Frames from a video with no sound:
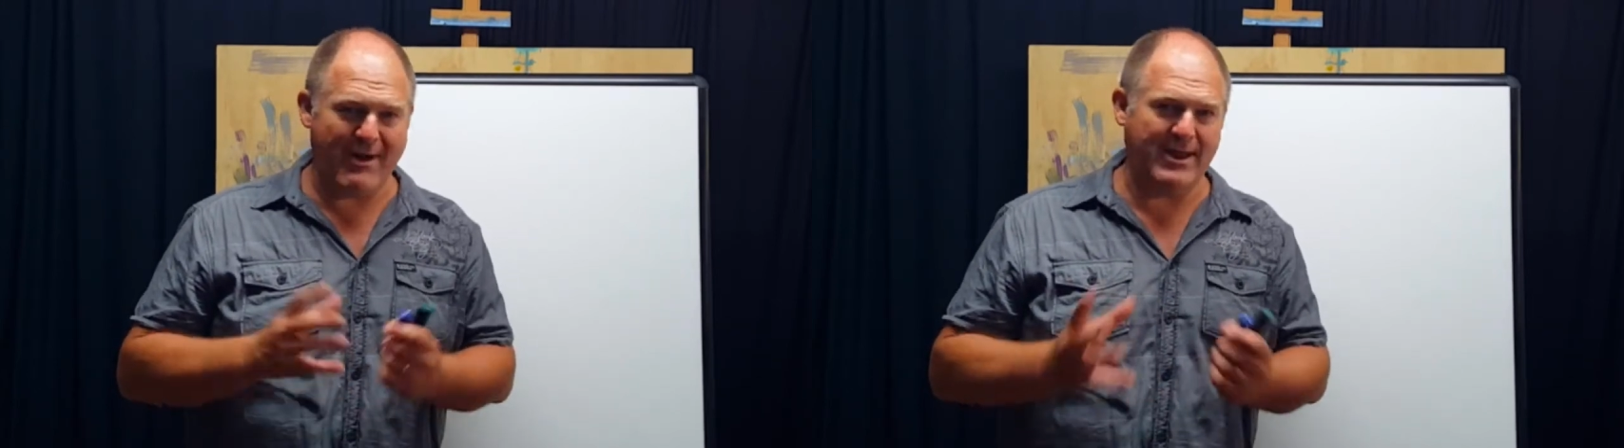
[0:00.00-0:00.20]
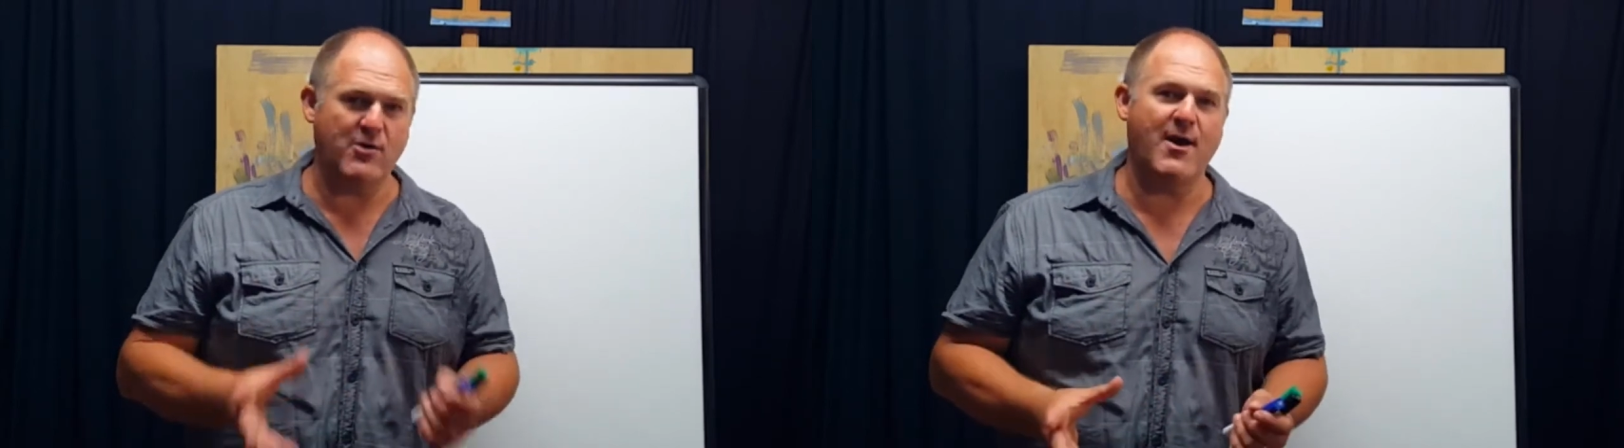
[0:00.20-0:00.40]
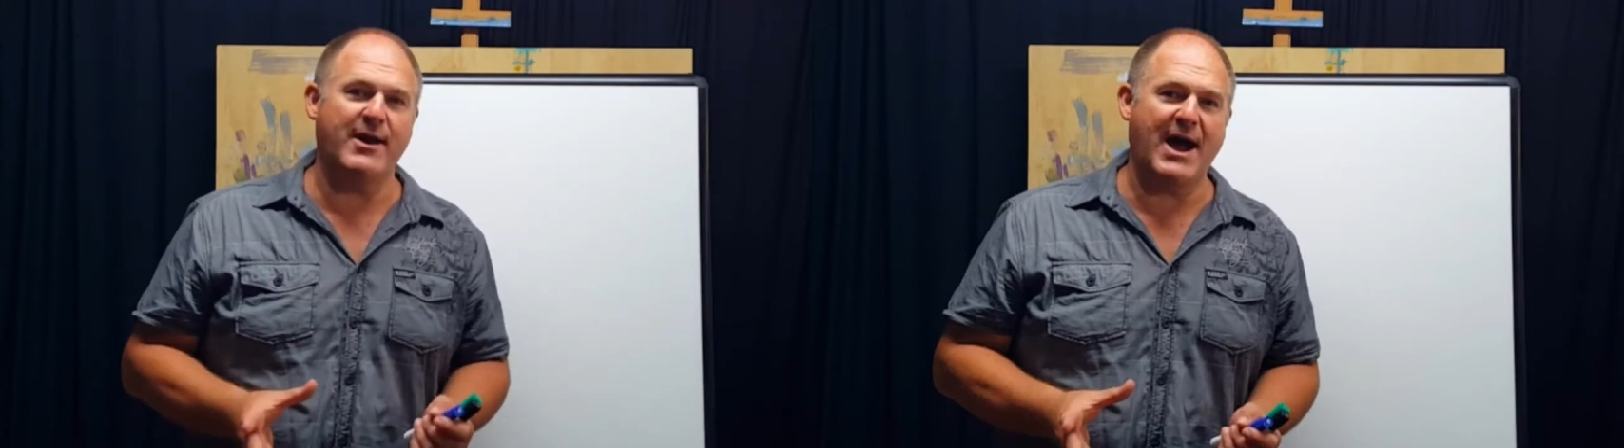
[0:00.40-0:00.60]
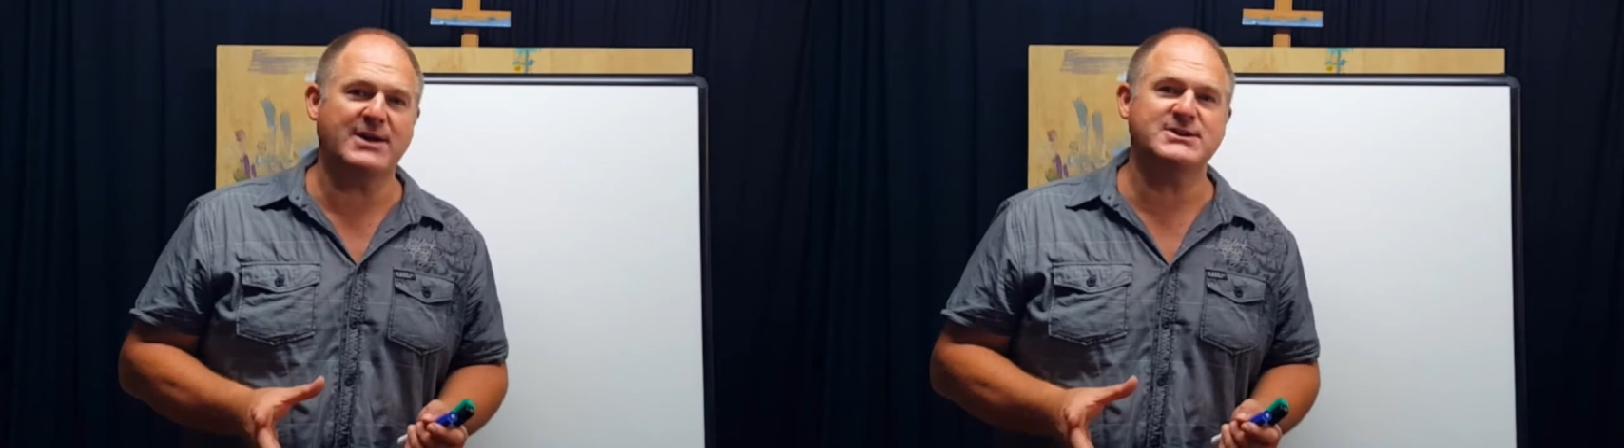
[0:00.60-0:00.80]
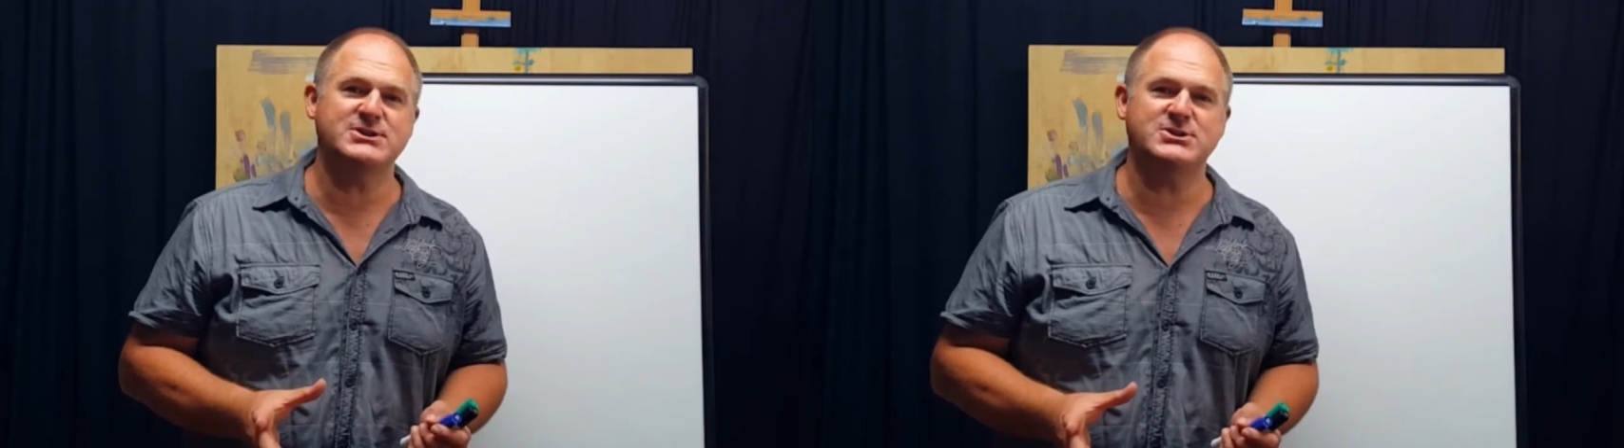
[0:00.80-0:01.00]
running your own
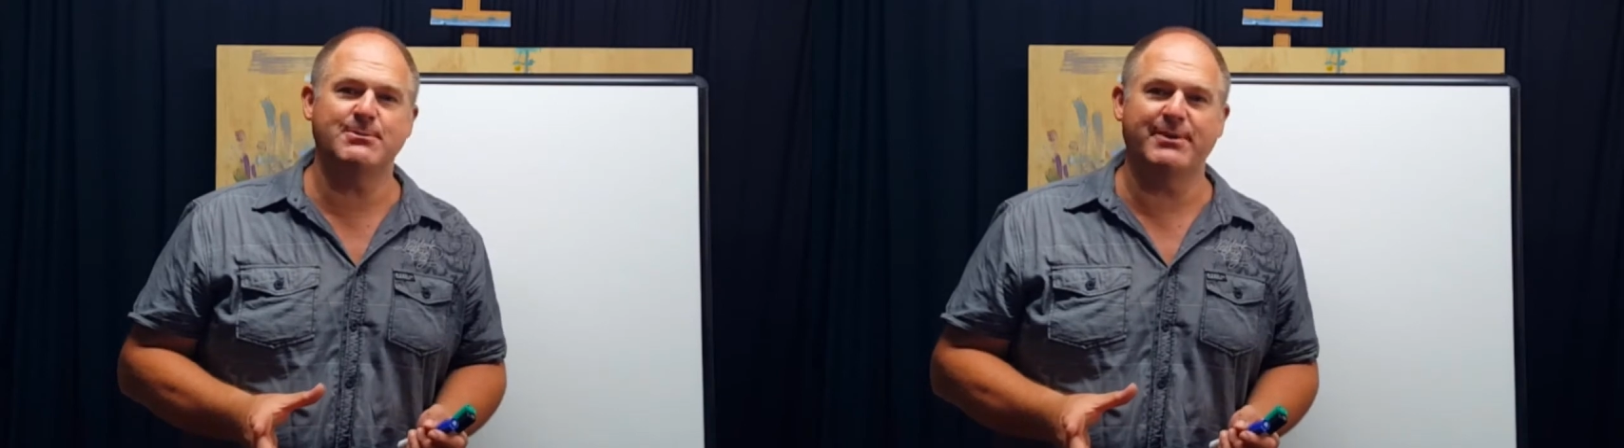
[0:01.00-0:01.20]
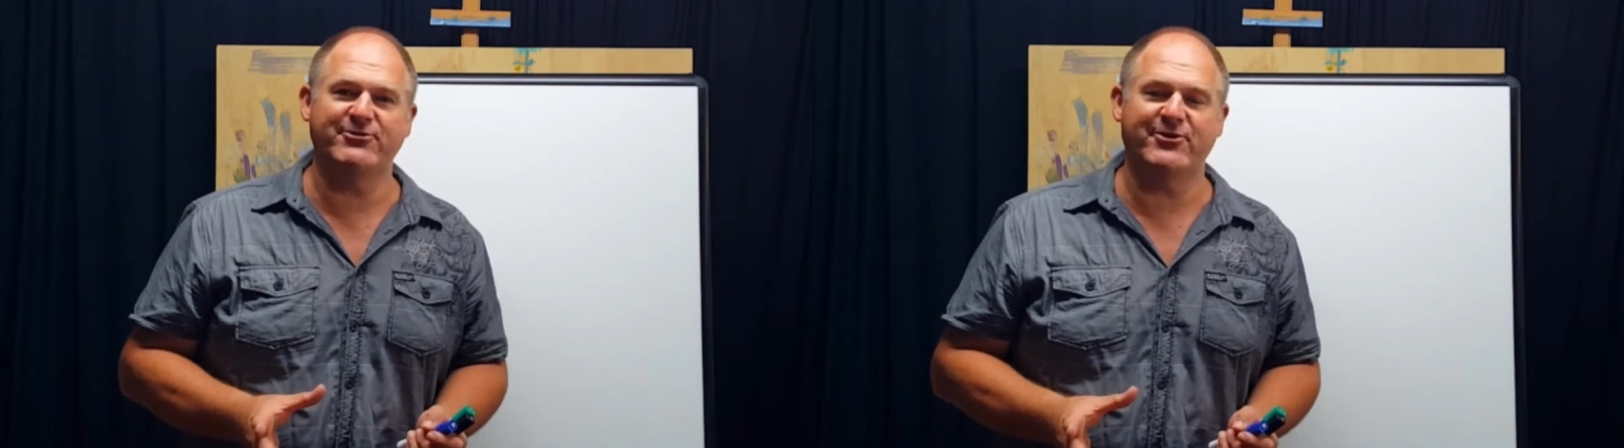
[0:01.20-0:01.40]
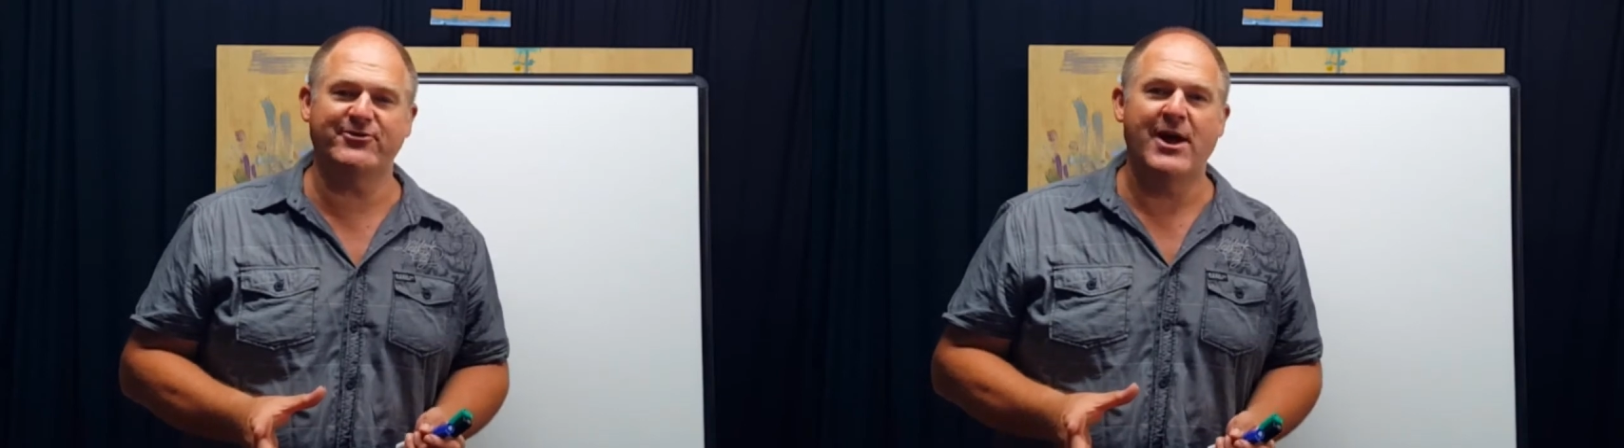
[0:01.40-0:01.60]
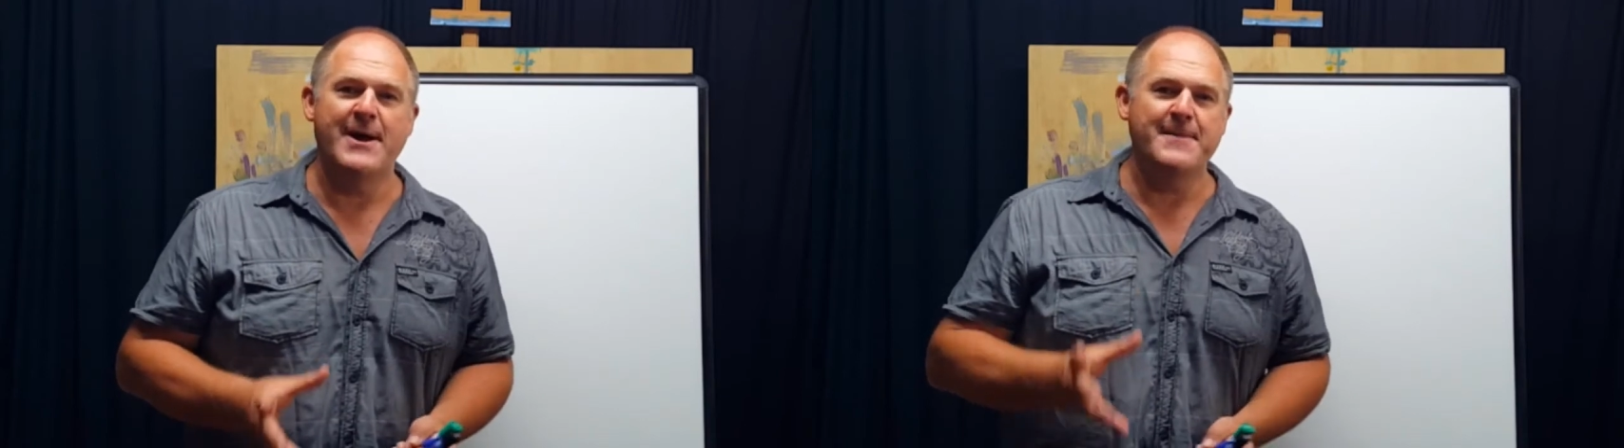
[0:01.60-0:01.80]
art teaching business.